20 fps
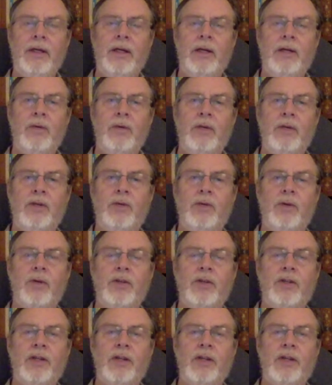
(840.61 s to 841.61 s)
which
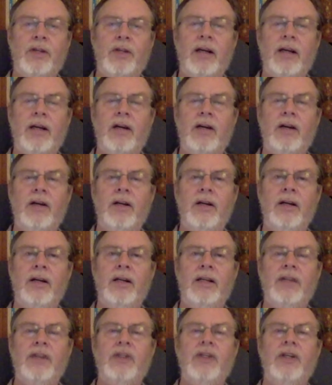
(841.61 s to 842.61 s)
was a
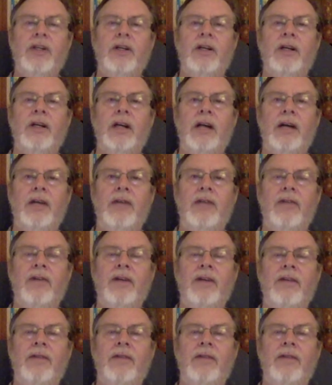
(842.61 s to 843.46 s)
non-conditional covenant